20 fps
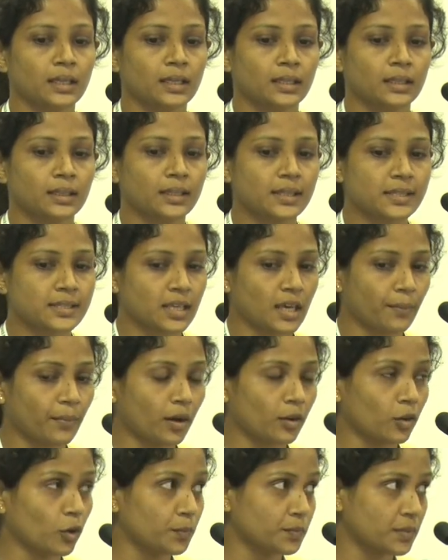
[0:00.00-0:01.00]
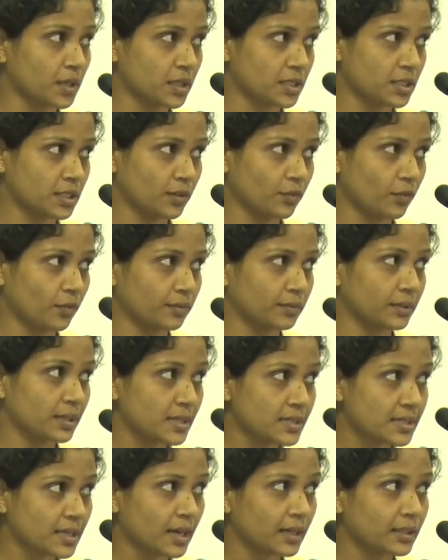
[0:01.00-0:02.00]
These are the
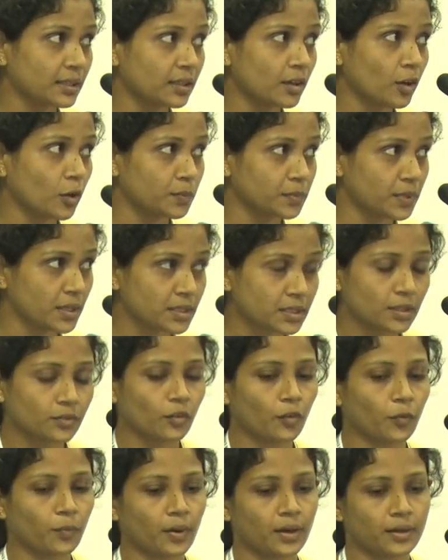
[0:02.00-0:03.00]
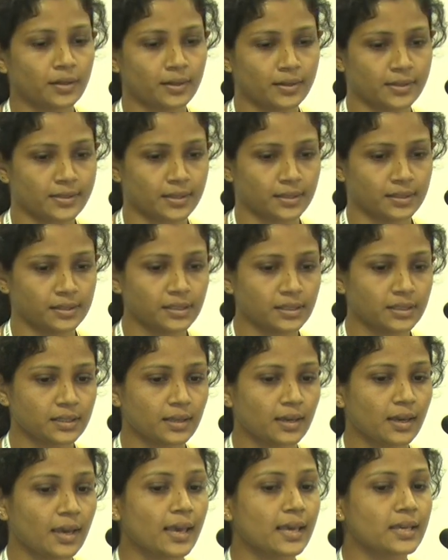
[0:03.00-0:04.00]
objective of my research:
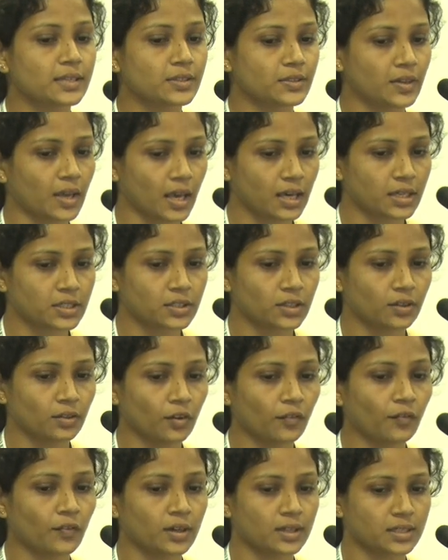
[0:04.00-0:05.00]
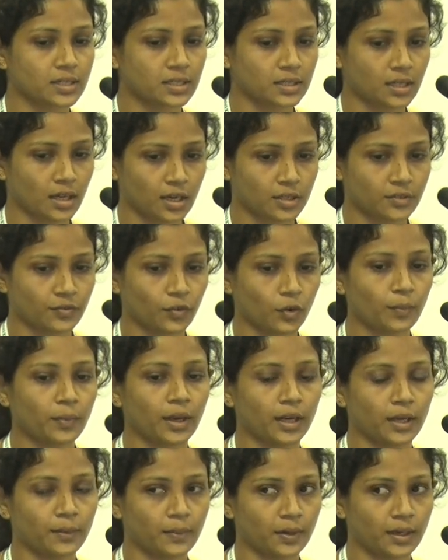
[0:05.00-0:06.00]
extraction of a starch from
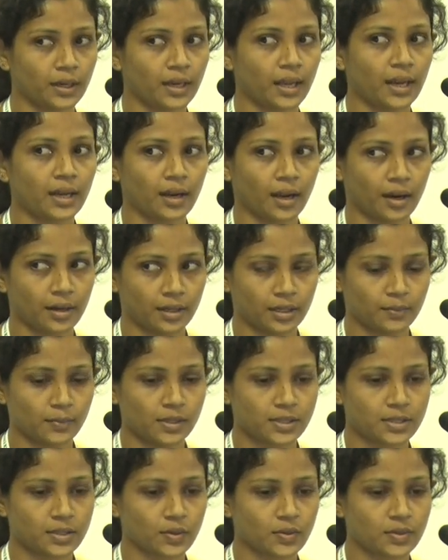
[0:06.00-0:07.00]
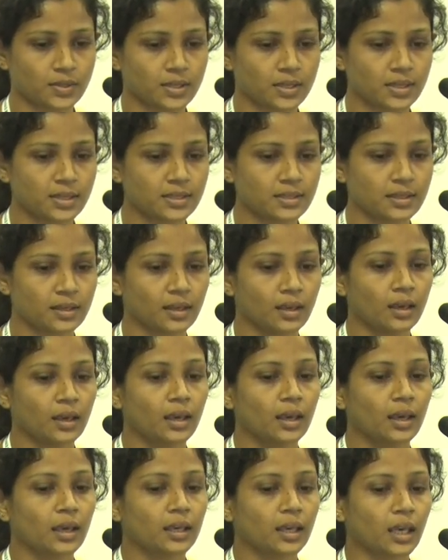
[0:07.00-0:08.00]
edible and non-edible sources,
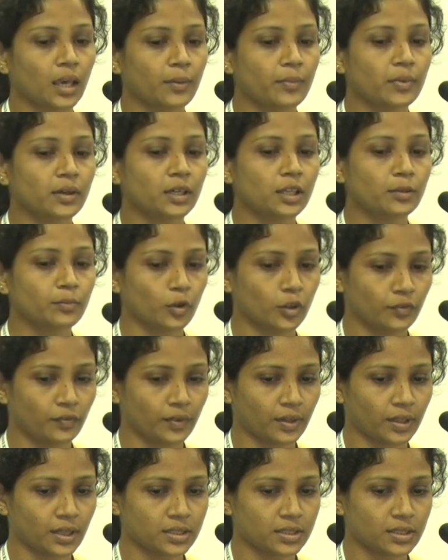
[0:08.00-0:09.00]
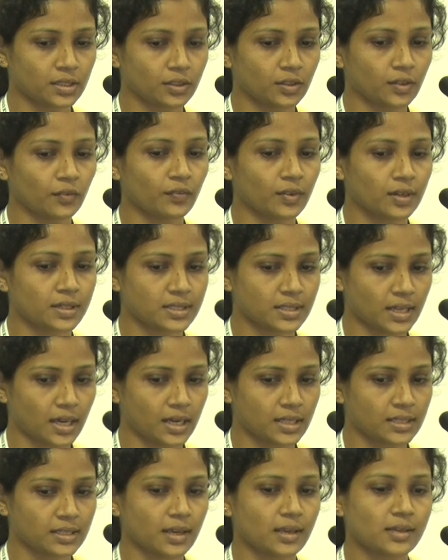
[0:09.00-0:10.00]
chemical modification of a
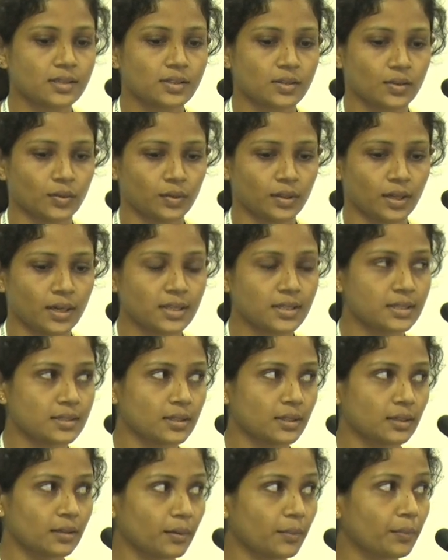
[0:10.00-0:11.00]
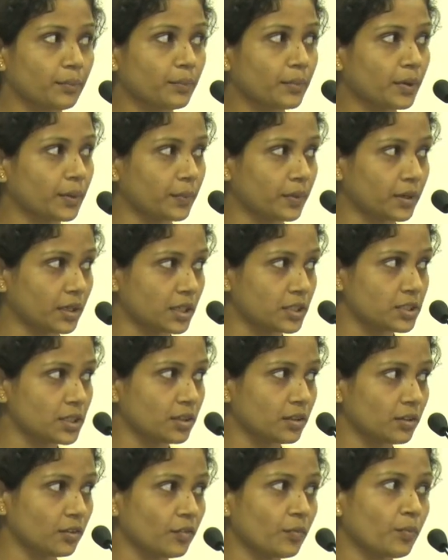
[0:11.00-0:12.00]
starch and sawdust,
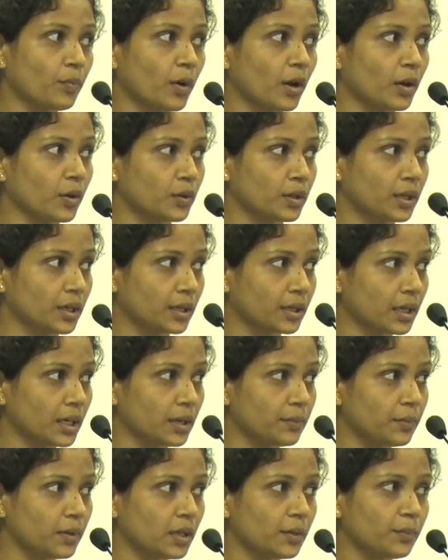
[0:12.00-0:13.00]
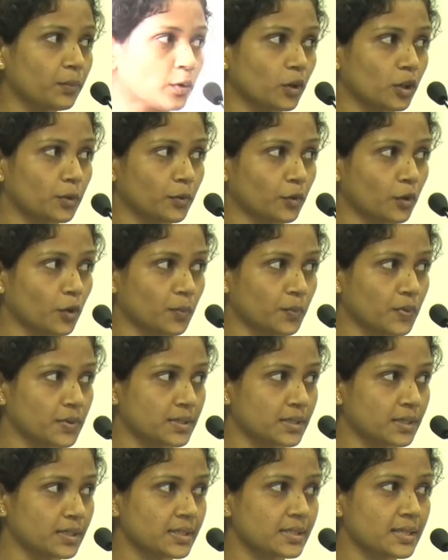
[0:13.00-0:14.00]
preparation of biodegradable polymer
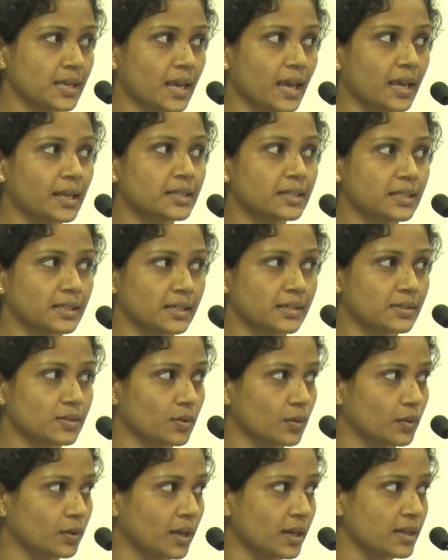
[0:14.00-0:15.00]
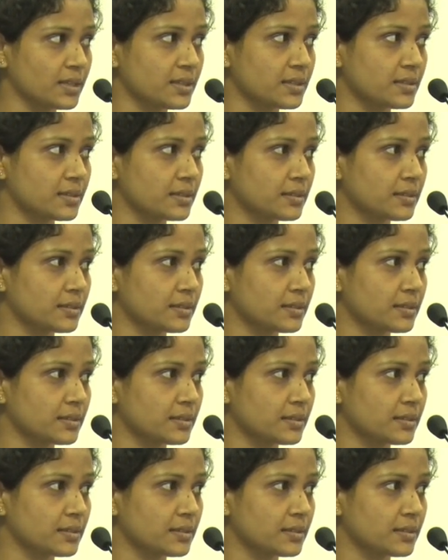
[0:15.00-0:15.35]
composites and teak sawdust,